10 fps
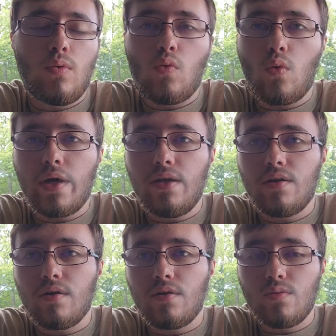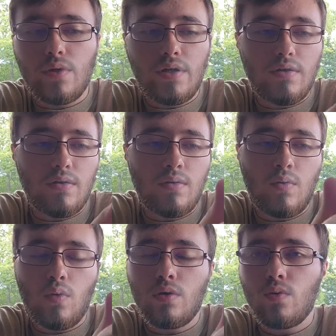white on the rear,
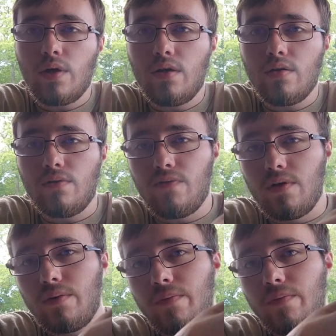1 white on the front.